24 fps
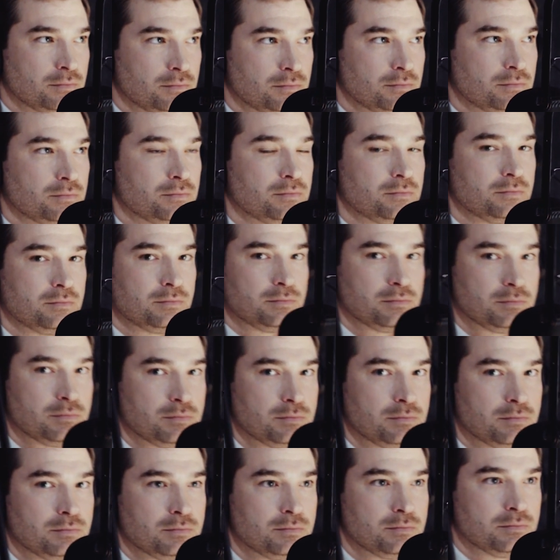and the
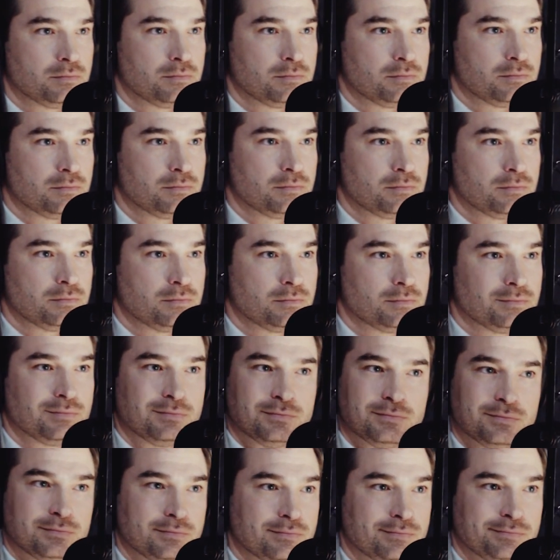ratings were not good for
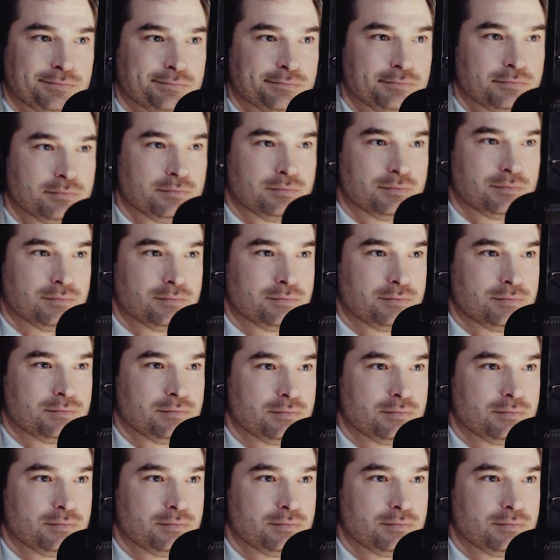the first night of